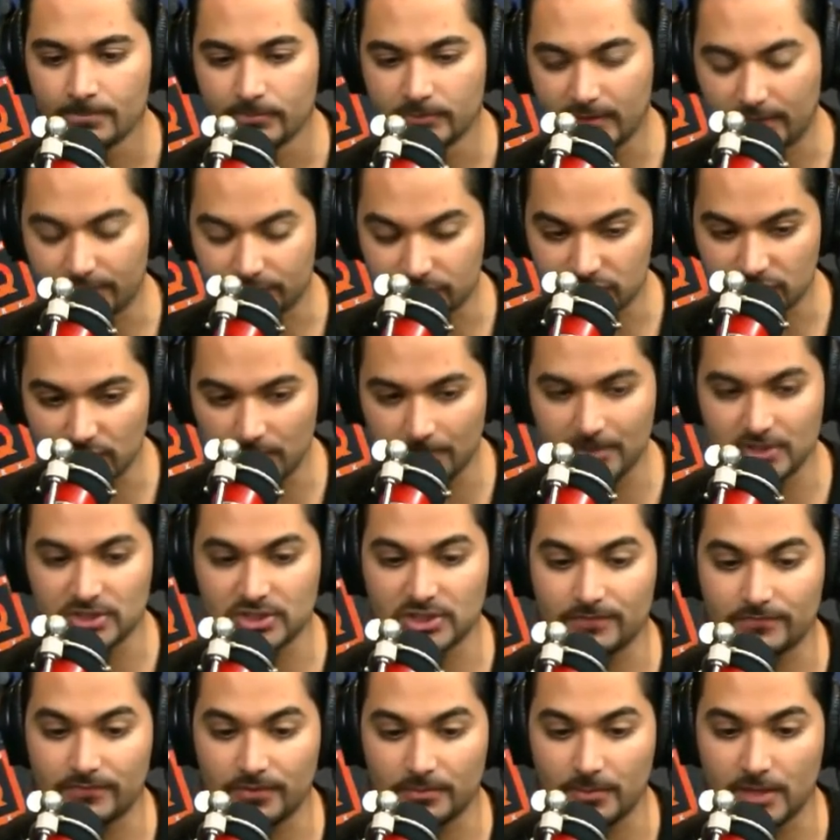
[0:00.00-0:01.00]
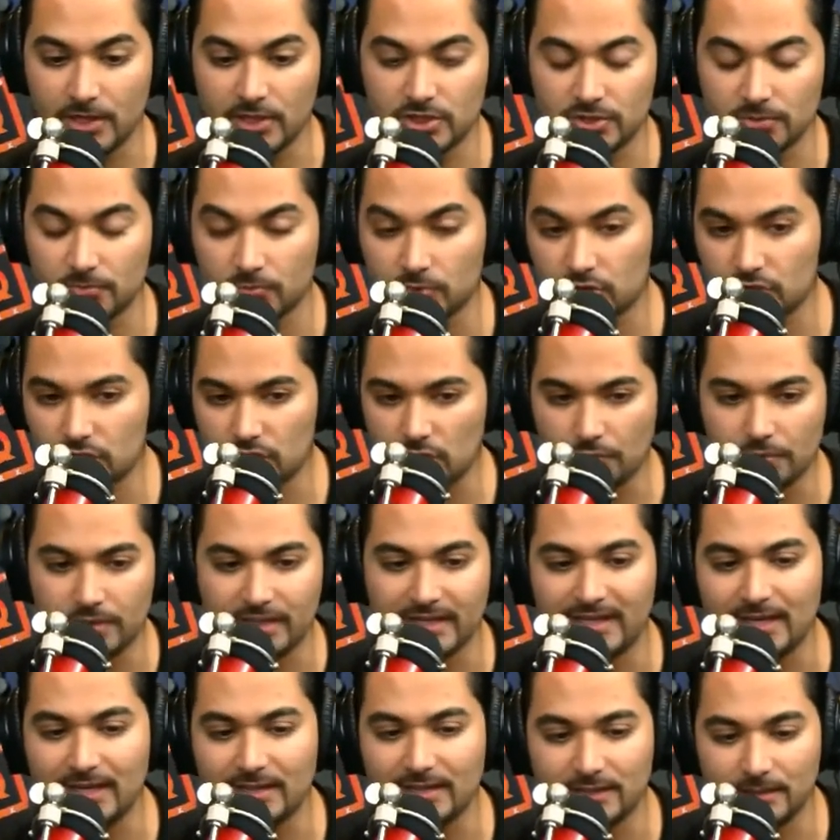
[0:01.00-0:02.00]
We have so much information. We're so
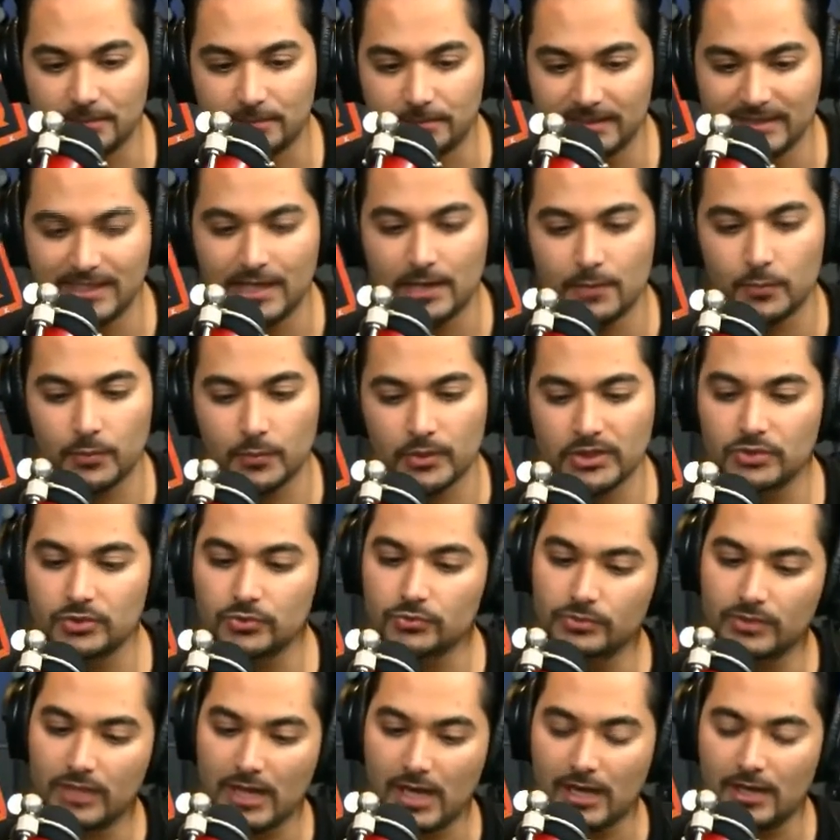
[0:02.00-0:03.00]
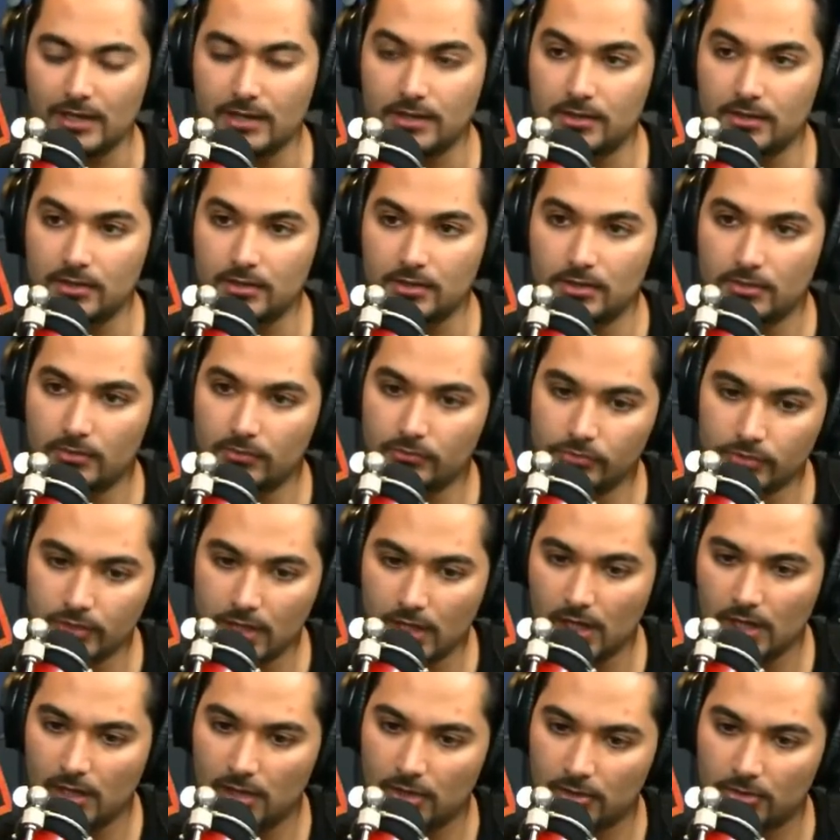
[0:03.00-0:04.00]
connected, but yet we do not
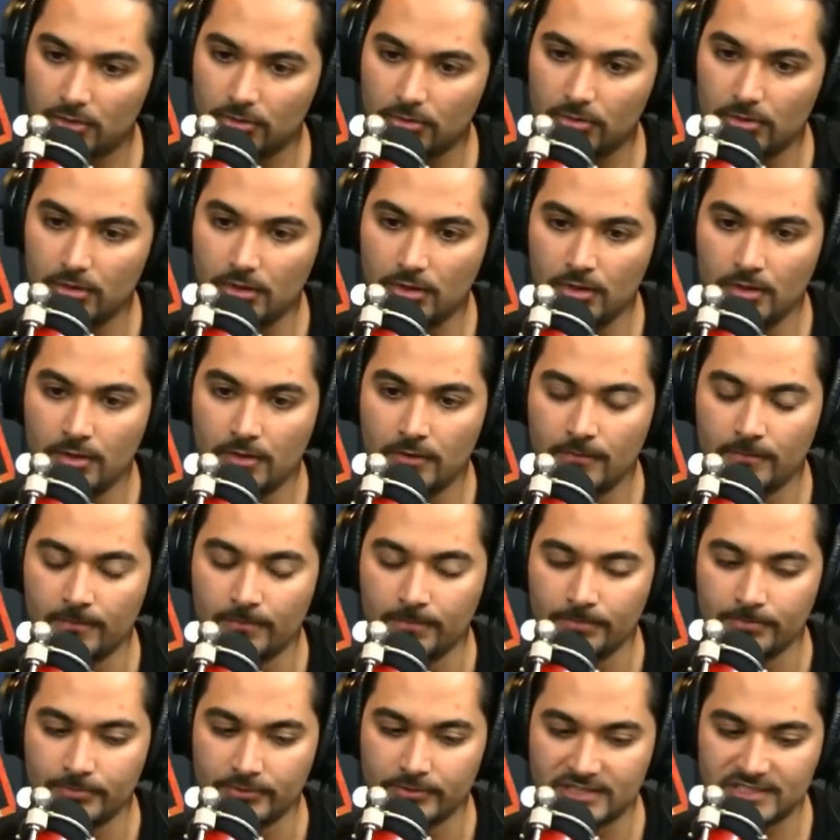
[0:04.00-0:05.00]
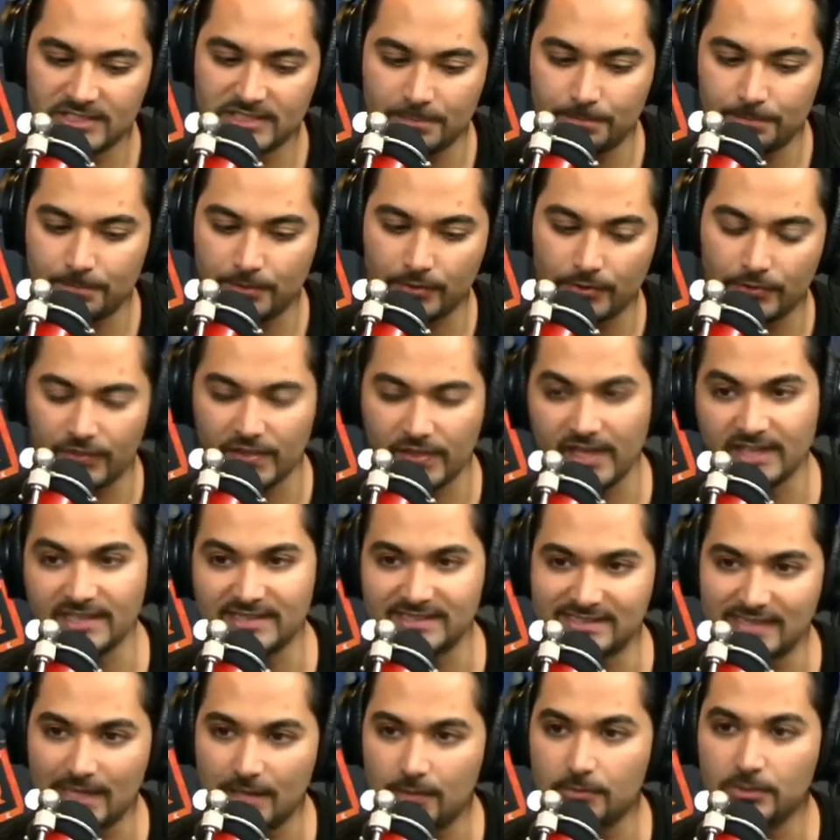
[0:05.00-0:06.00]
know simple
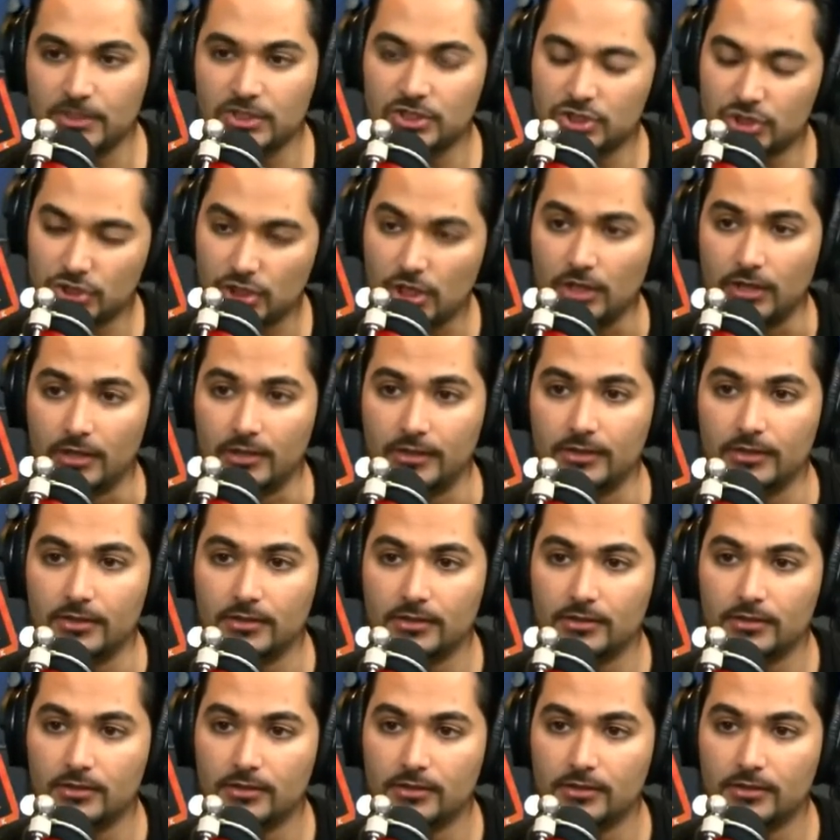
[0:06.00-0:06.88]
things that we should.